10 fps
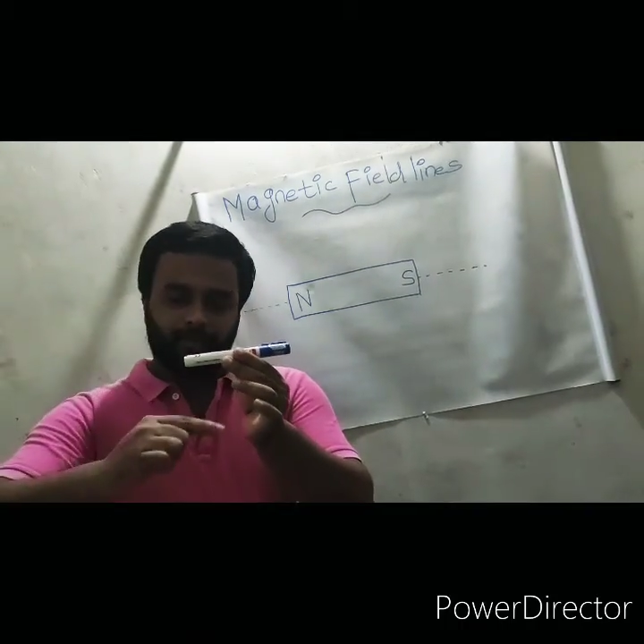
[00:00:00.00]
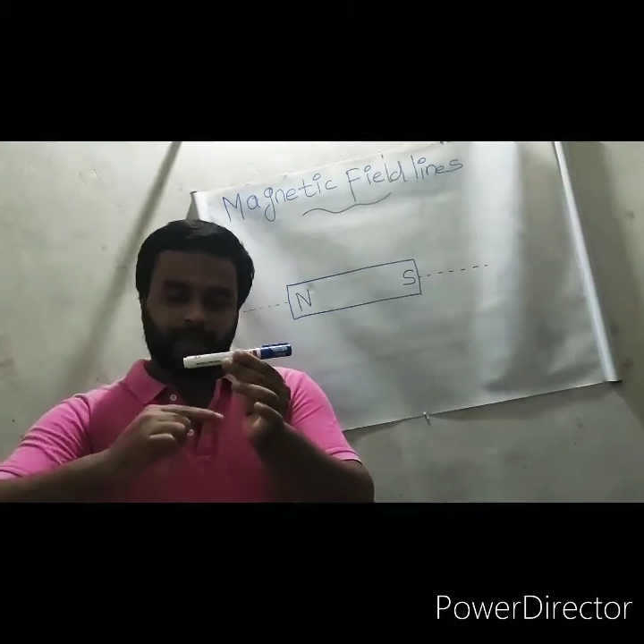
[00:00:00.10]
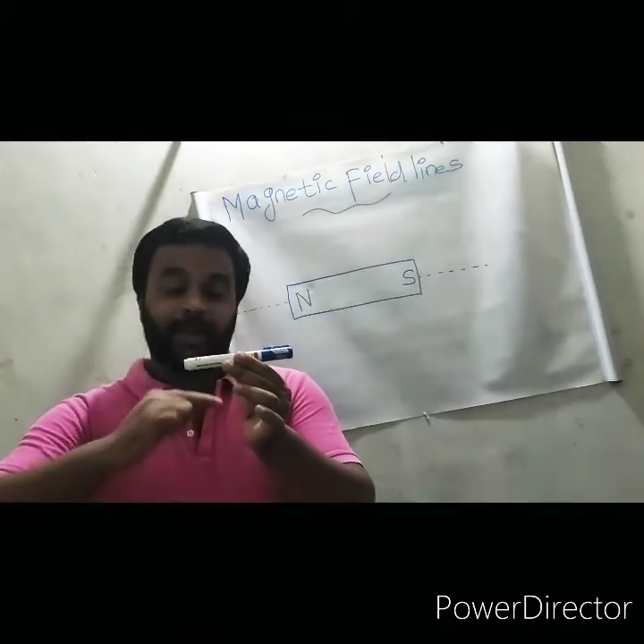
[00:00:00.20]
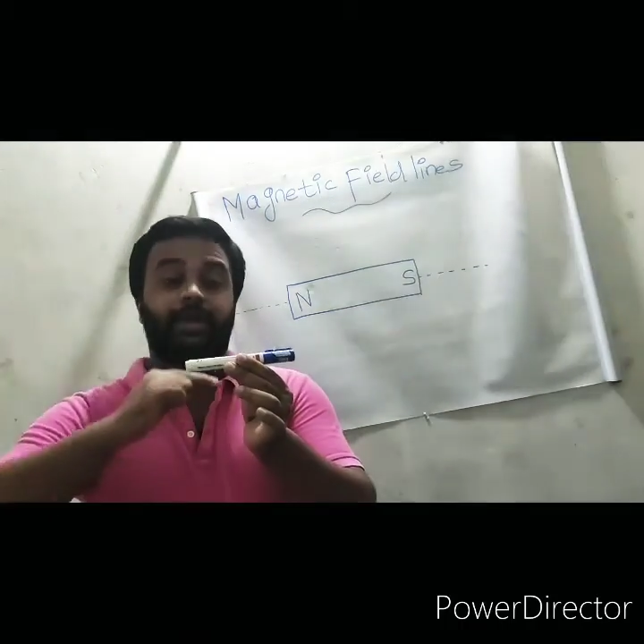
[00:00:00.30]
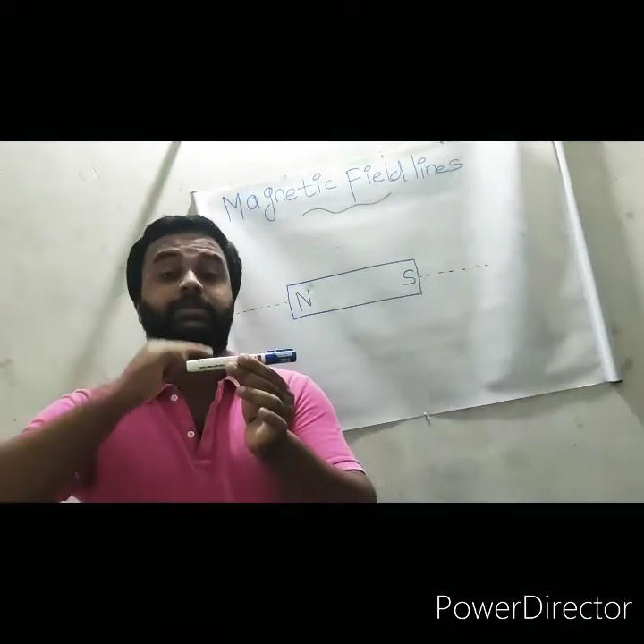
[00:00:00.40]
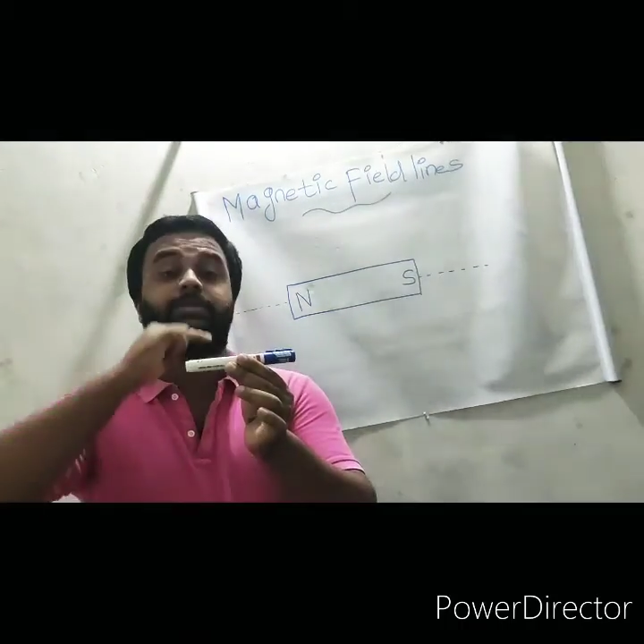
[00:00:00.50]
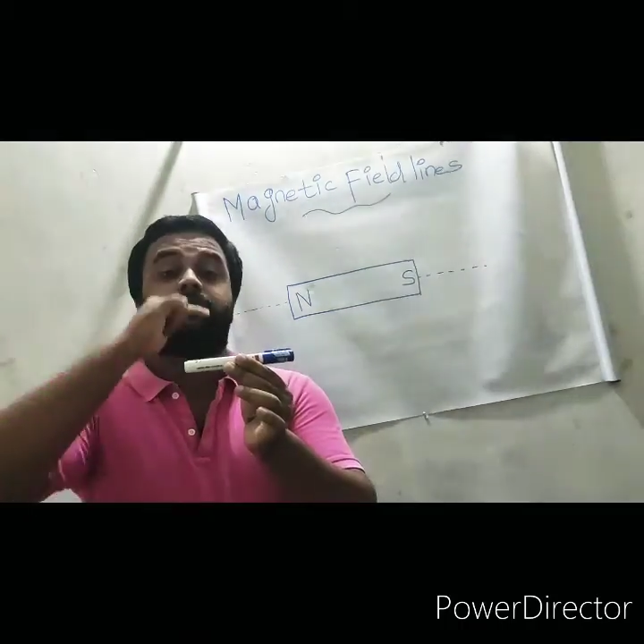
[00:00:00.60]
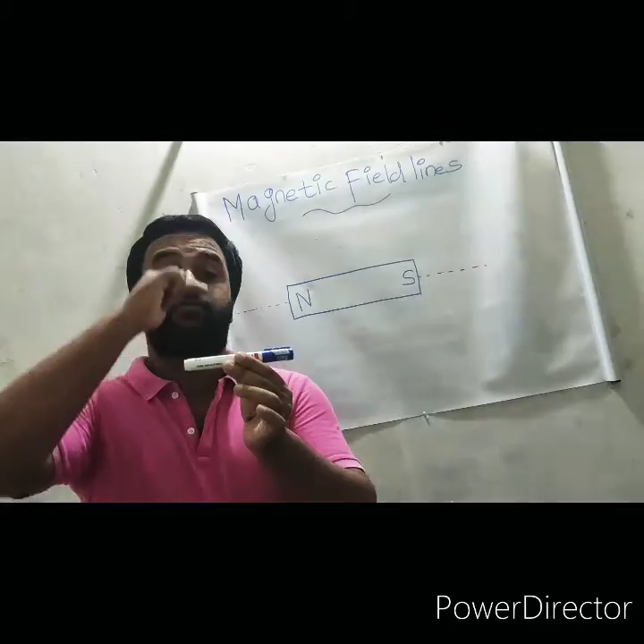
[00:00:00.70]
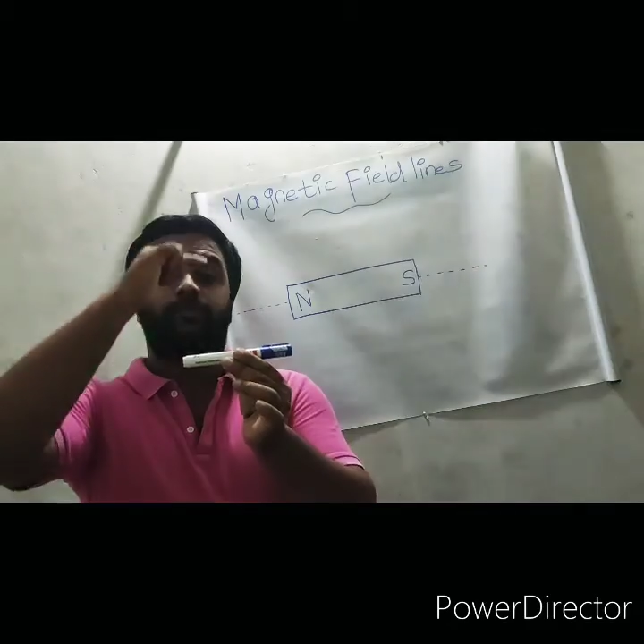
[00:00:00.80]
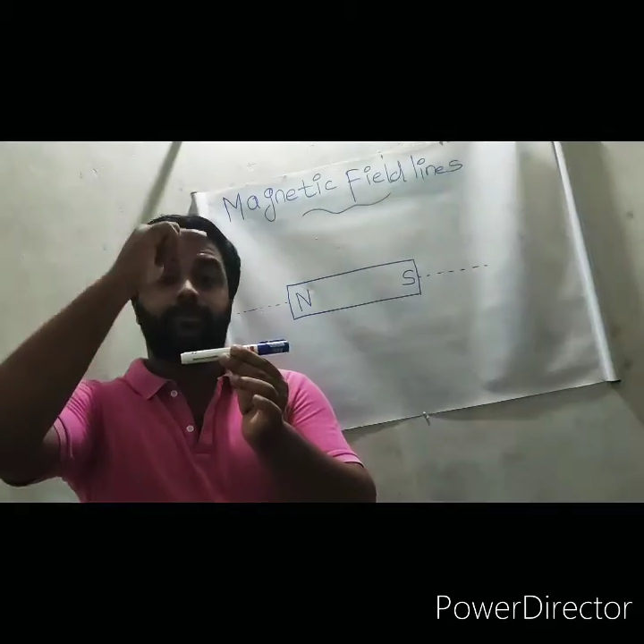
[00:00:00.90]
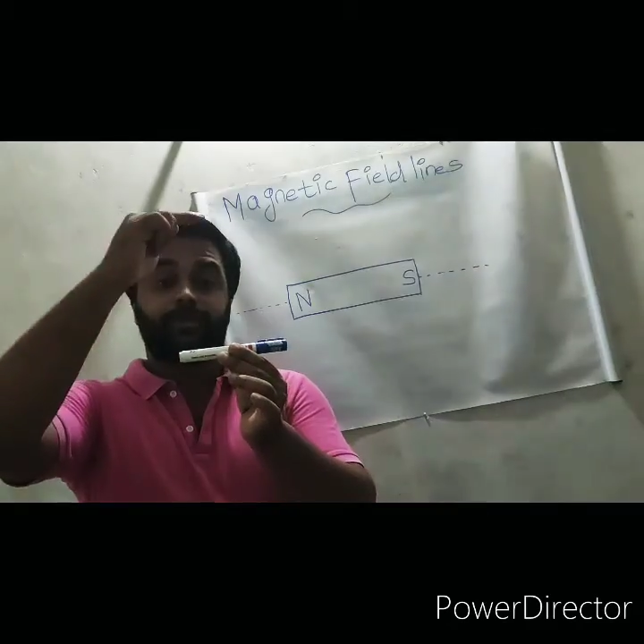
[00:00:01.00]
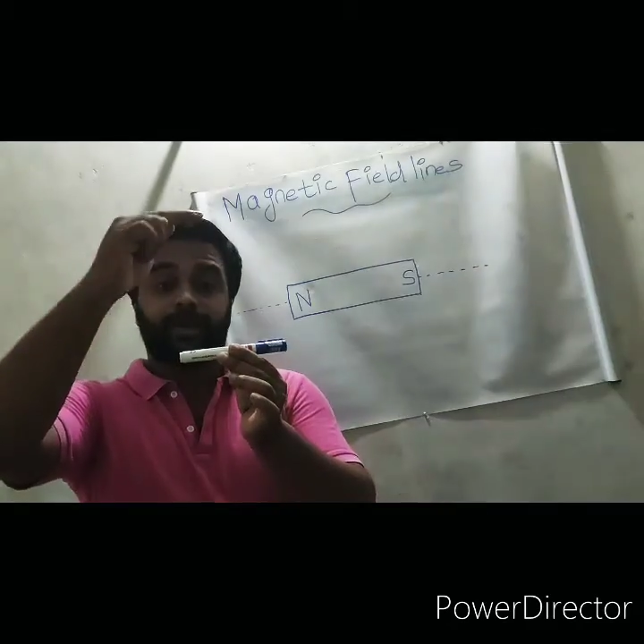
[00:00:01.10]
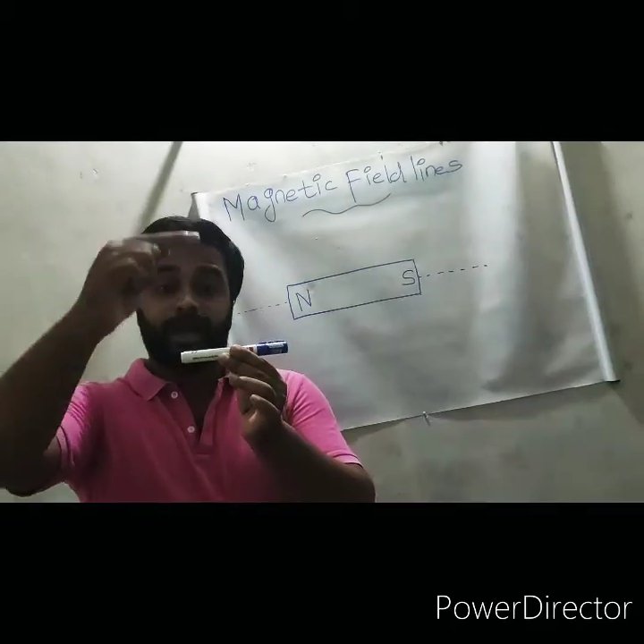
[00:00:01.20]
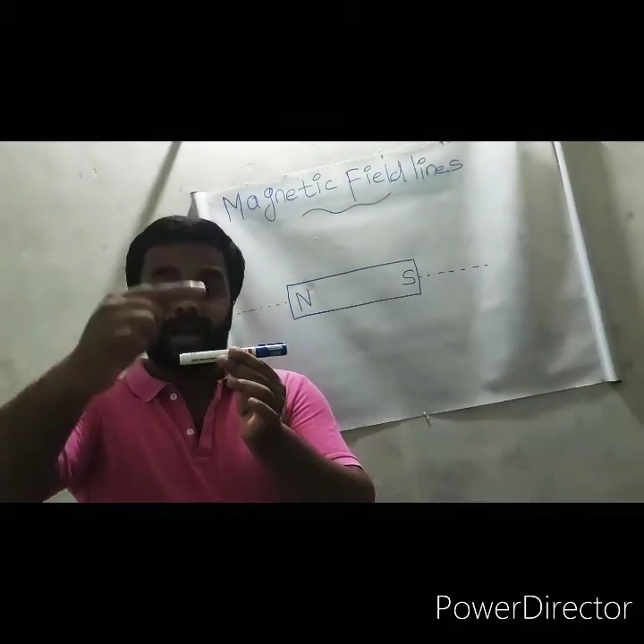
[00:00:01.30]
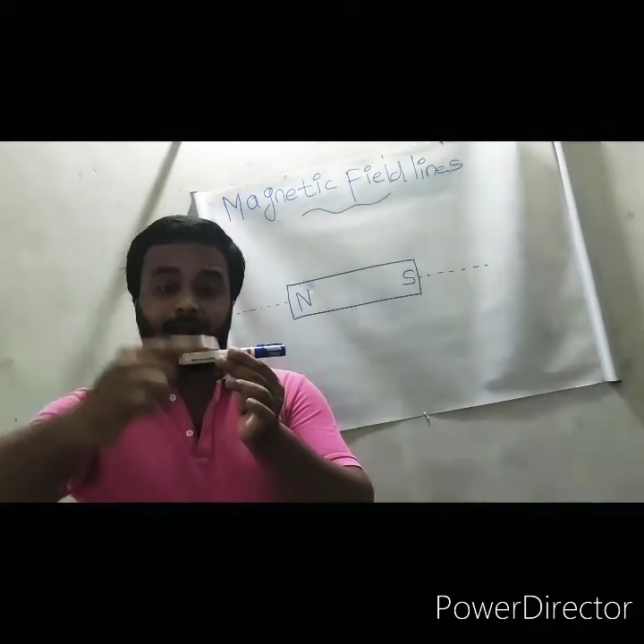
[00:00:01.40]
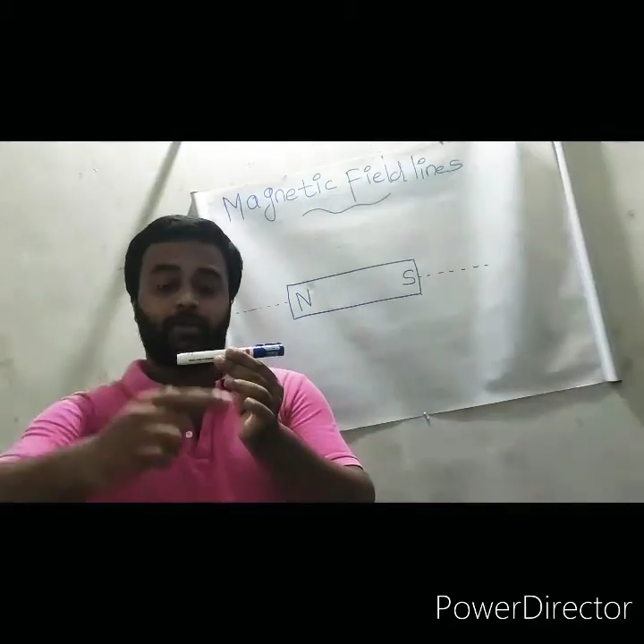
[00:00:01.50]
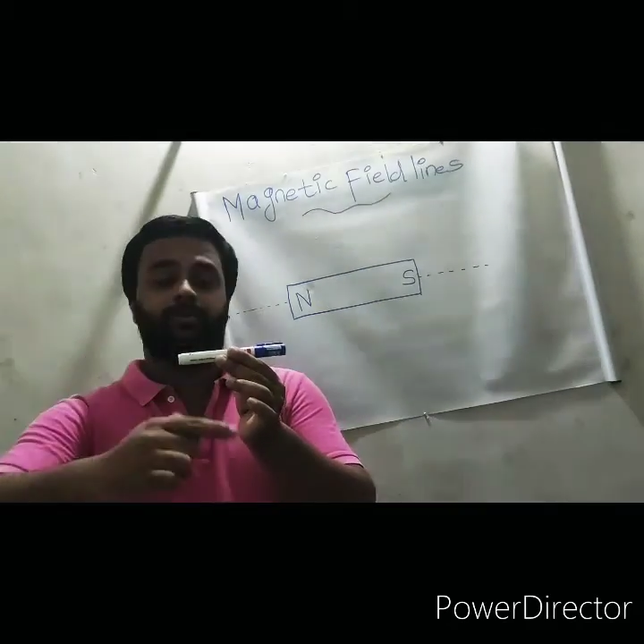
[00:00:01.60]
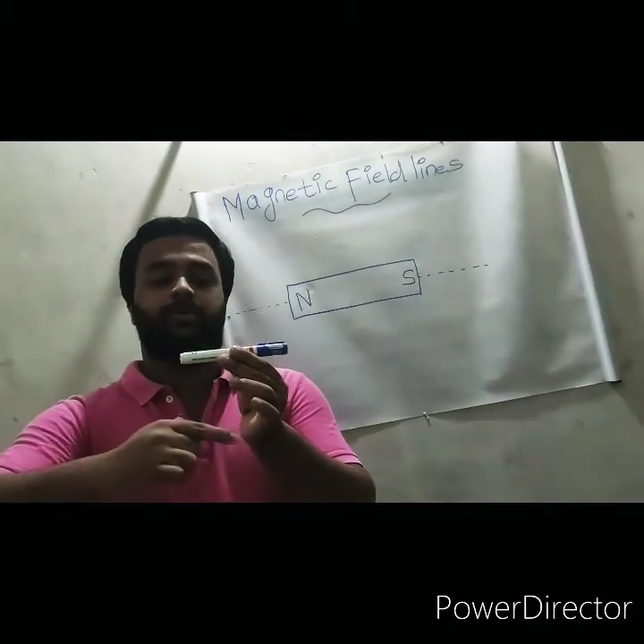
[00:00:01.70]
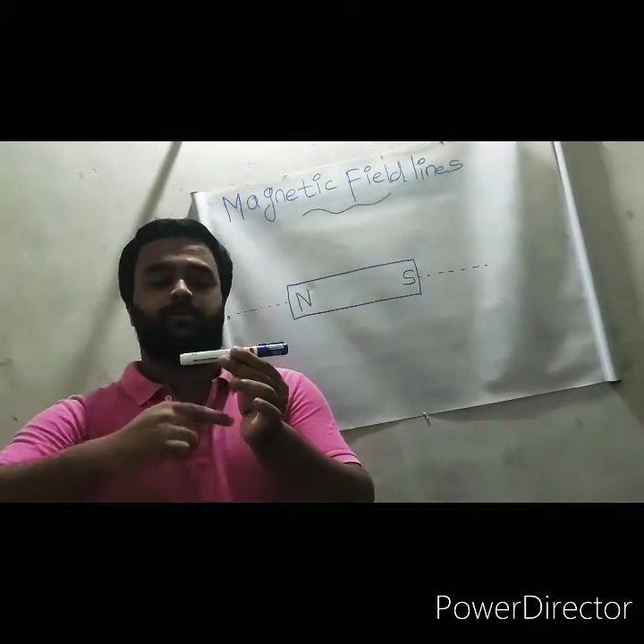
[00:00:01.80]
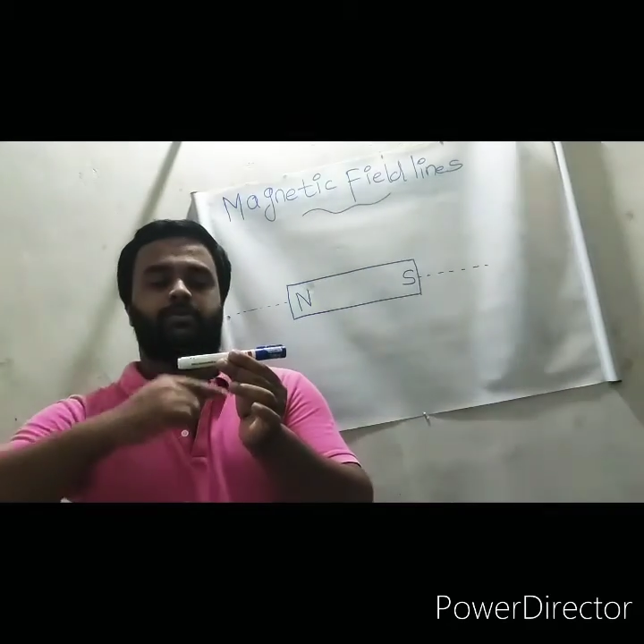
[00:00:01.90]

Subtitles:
magnetic force around